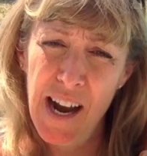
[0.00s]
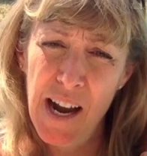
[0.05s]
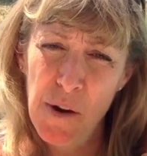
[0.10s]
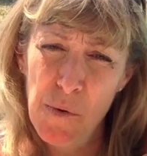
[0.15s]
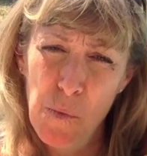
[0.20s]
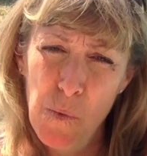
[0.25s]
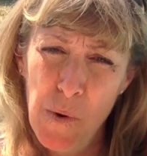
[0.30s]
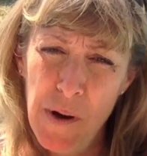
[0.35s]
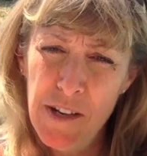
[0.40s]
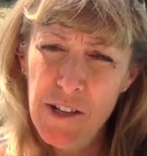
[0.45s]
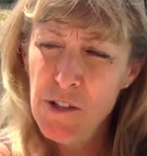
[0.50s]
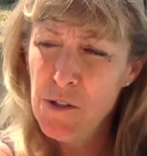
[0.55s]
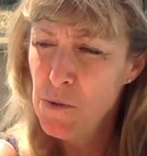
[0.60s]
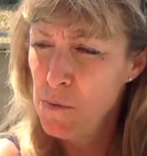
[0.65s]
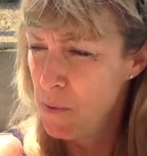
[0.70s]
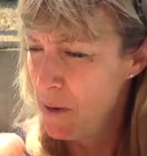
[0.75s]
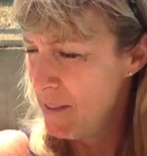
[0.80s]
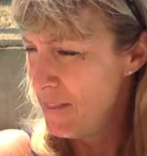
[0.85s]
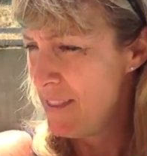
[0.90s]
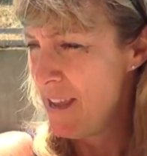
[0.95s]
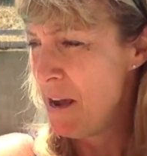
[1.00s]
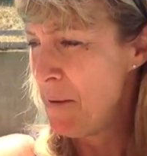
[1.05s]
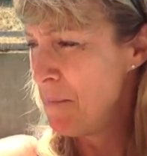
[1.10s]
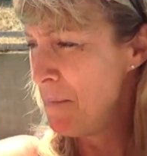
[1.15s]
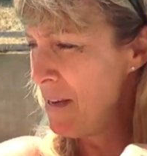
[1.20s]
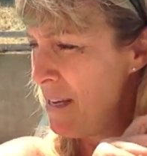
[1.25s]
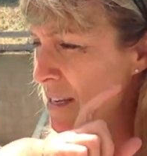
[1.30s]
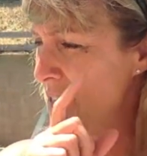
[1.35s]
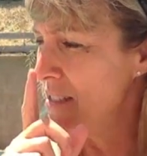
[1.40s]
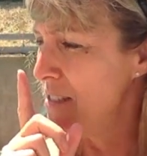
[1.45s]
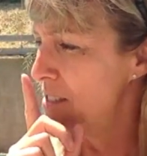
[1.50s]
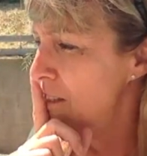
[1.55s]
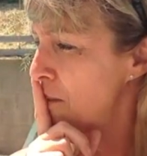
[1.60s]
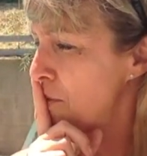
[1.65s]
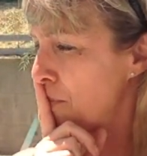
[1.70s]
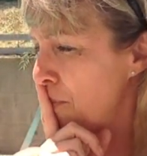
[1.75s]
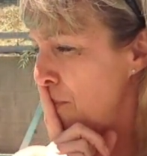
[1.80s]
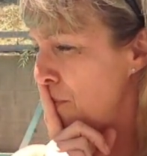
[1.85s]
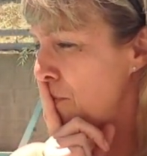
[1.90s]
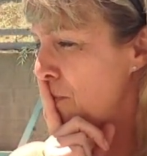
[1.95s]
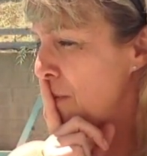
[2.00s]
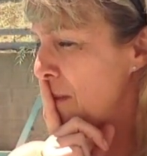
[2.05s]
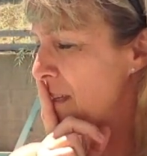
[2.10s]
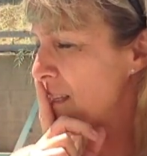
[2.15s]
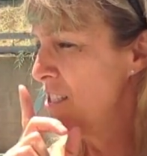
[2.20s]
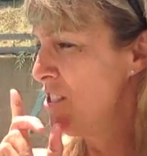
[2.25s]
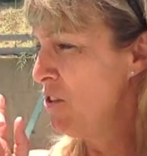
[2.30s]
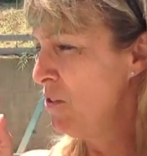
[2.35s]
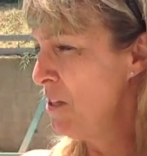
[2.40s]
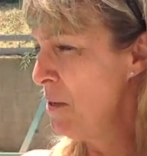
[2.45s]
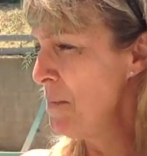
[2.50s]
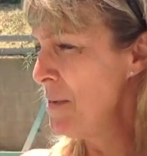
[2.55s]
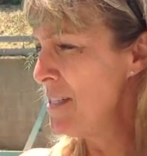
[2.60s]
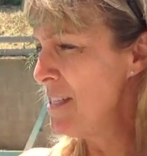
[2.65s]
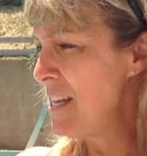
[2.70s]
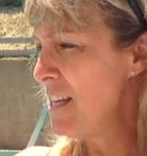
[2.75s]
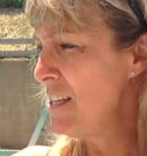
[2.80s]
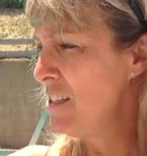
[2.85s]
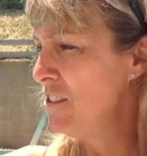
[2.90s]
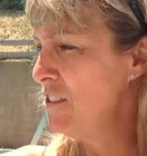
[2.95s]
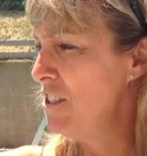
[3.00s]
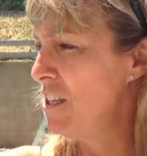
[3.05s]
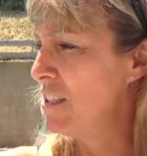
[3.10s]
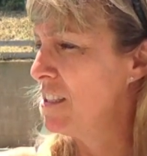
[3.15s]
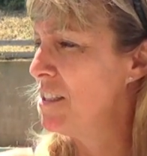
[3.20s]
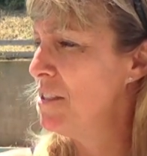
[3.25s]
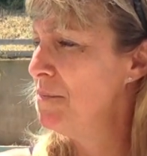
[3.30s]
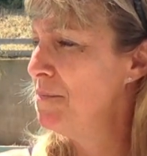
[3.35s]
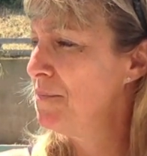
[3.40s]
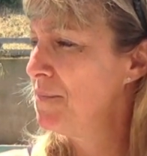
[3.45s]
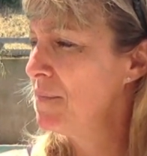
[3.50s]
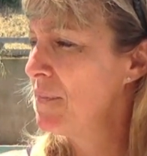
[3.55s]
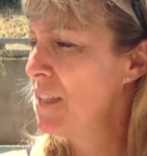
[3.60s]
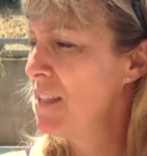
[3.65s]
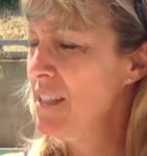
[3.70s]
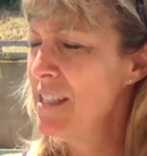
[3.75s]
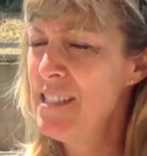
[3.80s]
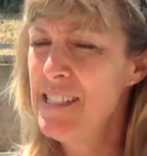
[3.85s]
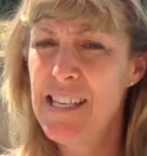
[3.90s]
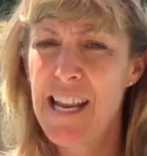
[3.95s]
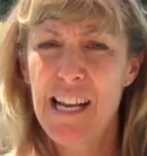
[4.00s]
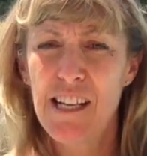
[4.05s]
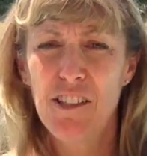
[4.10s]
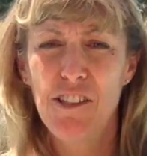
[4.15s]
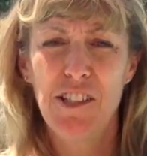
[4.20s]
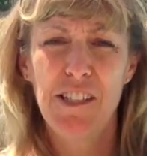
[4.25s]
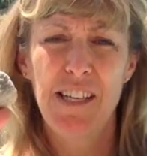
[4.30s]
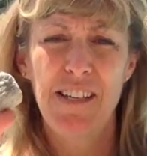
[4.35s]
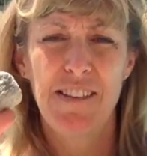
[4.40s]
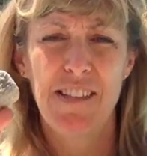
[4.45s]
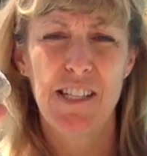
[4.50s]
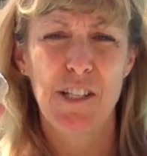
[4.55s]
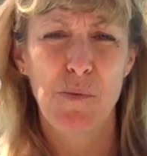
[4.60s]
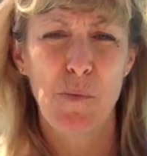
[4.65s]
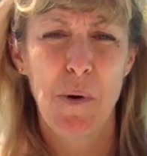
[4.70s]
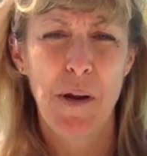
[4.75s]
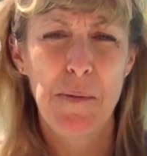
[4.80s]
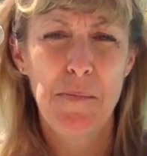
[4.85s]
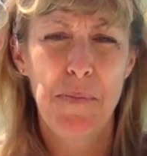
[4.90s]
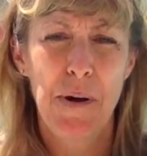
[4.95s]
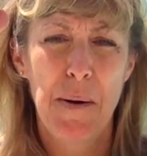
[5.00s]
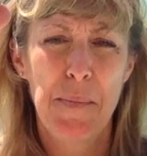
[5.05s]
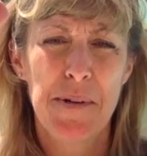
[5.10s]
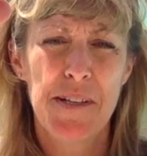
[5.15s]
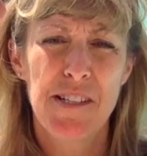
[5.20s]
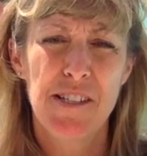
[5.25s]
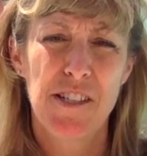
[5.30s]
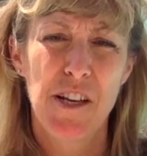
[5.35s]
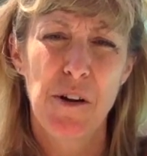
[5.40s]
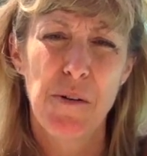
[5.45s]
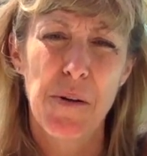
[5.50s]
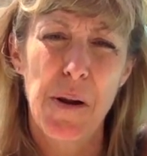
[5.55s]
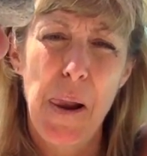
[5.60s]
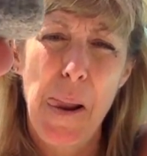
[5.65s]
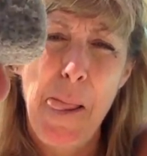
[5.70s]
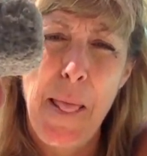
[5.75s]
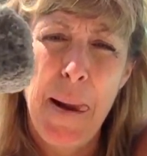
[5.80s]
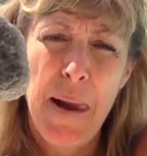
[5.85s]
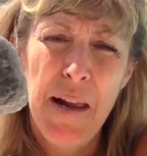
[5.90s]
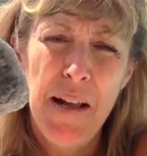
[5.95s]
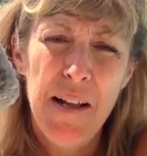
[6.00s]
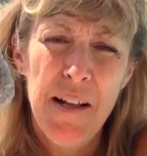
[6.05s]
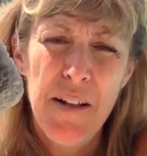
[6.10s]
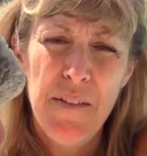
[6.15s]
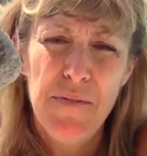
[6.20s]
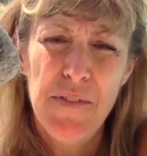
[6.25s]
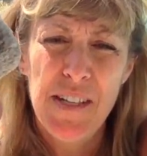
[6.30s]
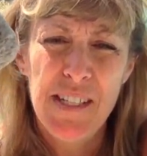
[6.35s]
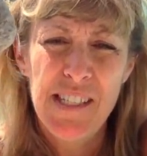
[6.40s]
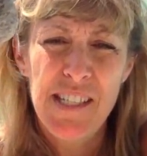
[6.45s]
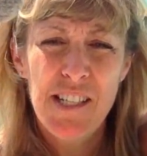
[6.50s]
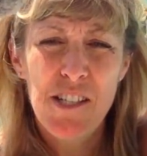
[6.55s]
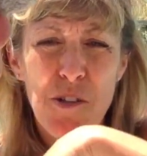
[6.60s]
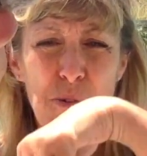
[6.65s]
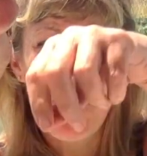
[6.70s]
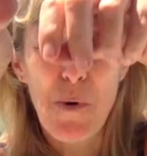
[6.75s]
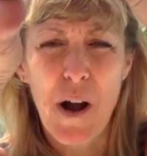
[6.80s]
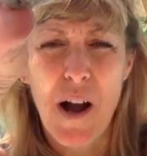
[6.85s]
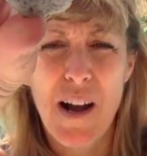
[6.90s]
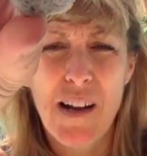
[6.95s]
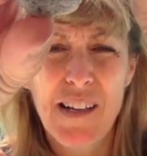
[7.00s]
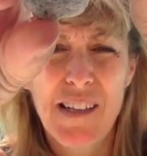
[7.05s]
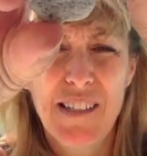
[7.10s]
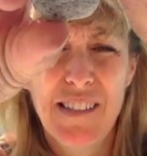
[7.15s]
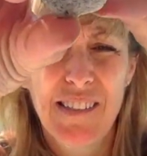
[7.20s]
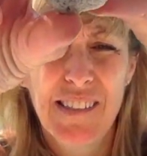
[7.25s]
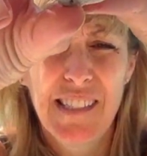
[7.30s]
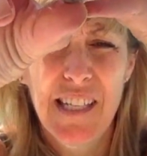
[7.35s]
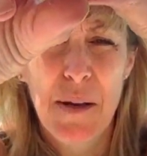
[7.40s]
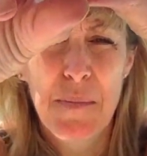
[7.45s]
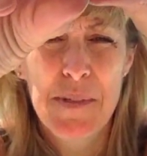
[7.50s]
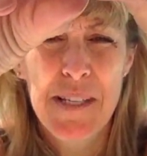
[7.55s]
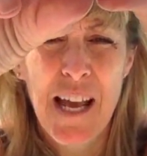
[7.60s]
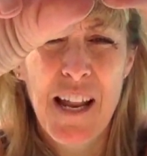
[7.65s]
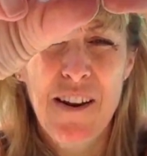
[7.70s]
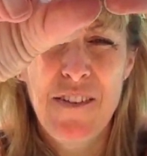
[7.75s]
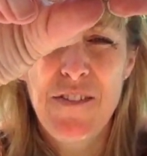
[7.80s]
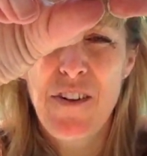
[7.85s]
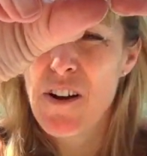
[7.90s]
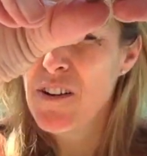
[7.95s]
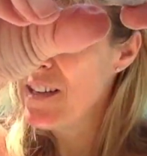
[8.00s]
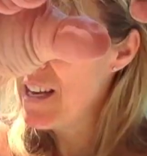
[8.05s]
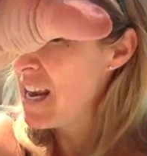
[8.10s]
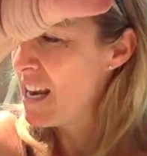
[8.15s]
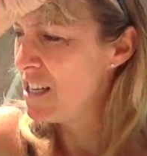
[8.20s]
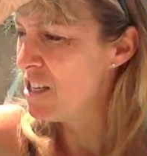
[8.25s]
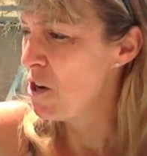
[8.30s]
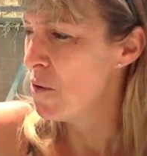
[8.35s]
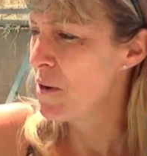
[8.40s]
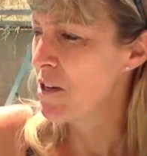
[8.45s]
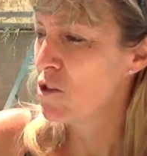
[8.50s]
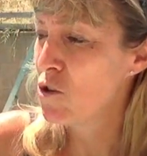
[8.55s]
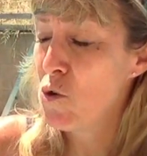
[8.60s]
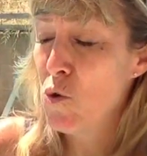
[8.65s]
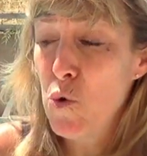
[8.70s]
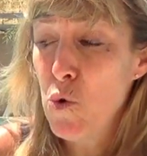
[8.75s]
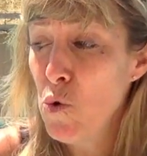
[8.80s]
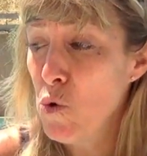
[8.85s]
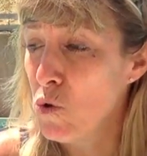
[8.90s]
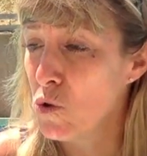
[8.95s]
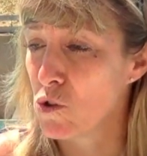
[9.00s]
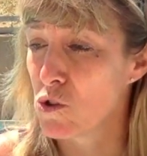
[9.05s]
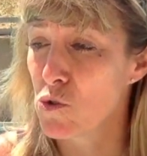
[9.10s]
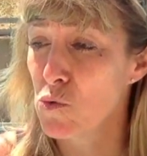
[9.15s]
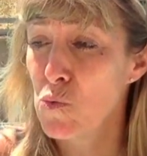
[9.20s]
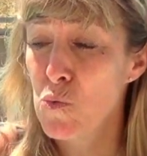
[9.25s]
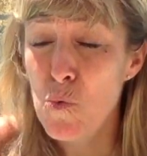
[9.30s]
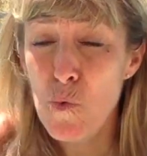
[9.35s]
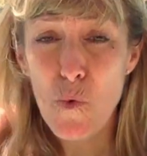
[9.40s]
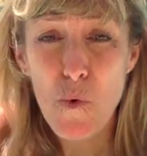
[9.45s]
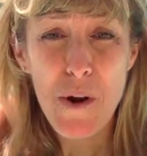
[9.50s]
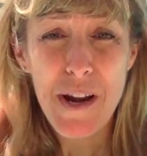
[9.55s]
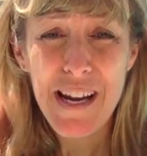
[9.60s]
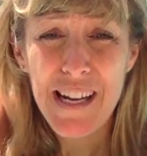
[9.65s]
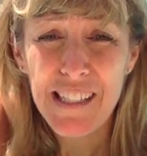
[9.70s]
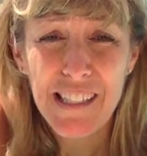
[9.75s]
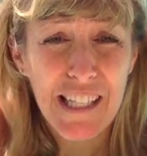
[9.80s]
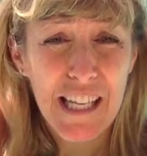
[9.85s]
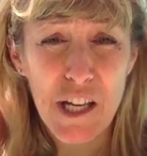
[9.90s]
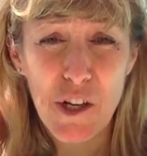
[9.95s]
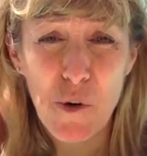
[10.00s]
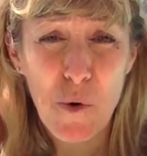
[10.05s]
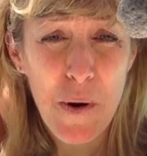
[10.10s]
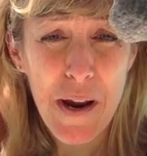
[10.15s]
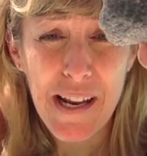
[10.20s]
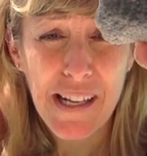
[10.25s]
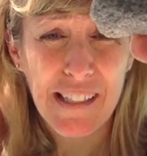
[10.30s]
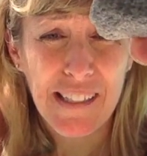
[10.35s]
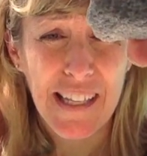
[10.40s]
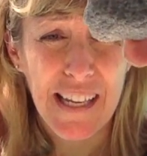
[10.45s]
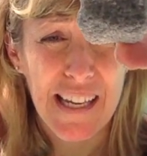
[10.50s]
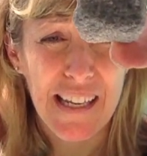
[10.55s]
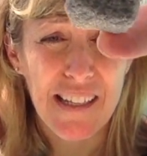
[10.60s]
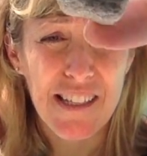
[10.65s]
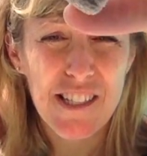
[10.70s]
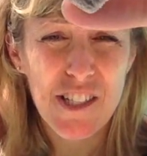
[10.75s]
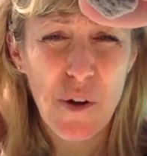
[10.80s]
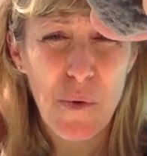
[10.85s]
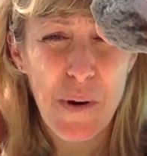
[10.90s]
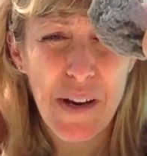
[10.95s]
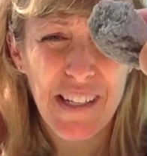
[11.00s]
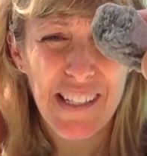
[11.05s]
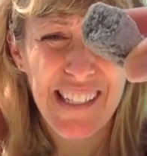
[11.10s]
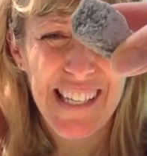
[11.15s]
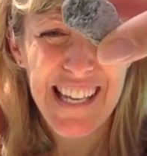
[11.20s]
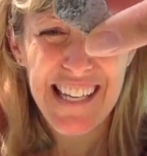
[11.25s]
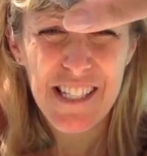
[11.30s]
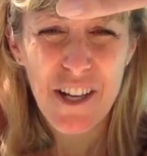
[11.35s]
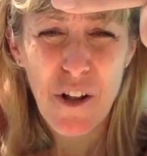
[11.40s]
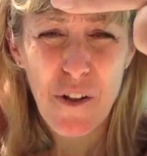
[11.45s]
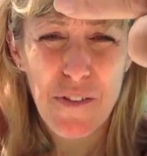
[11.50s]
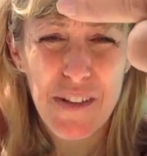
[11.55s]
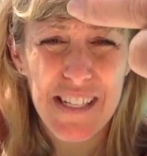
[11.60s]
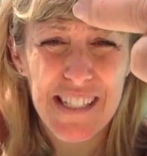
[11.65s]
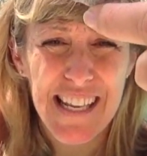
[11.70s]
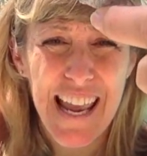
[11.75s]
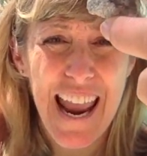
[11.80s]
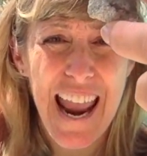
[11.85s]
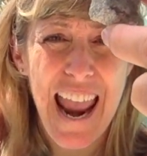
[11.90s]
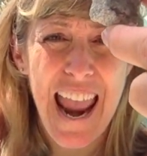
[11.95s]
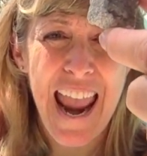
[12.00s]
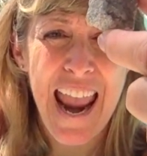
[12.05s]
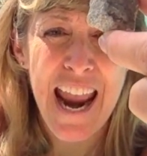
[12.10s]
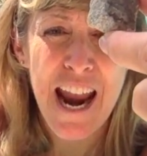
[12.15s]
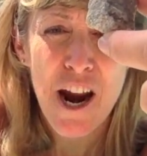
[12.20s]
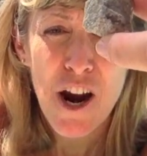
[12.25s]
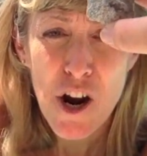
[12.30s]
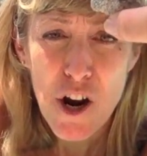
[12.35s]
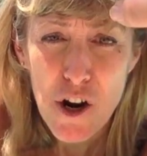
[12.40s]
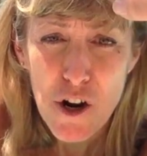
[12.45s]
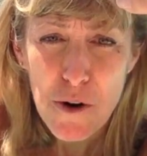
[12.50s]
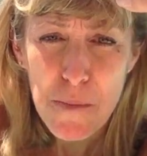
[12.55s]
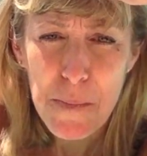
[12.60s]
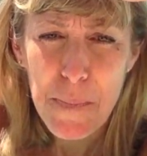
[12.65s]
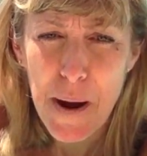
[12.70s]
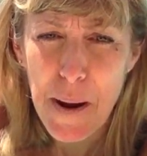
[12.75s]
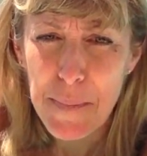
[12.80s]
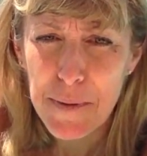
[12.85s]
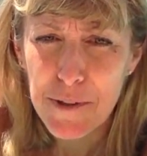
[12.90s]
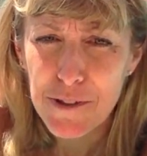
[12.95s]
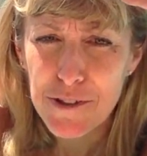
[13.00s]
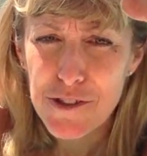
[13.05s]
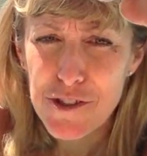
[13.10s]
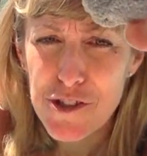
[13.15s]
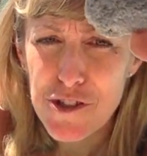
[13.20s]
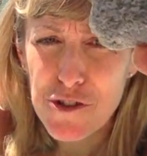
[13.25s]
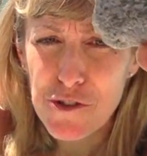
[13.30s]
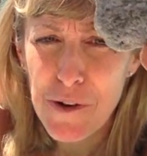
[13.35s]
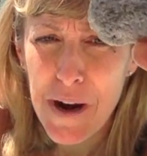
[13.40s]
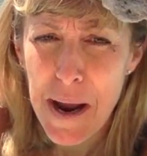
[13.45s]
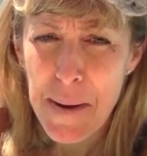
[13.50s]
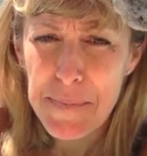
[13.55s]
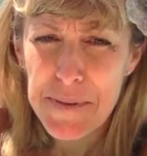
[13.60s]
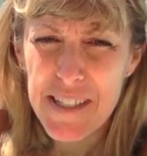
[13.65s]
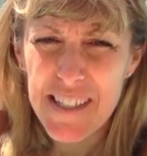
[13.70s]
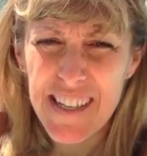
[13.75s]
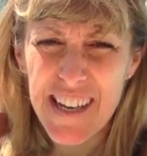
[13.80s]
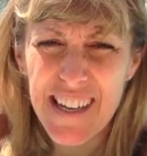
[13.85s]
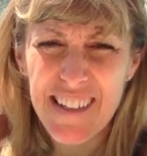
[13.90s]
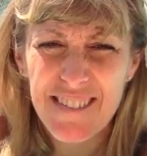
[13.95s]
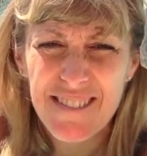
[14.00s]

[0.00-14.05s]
I wonder what that means. So let me take a look. Let's take a look at this one pumice stone. This is a rock, comes out of a volcano. It cools really quickly, so it gets all these air bubbles trapped in it.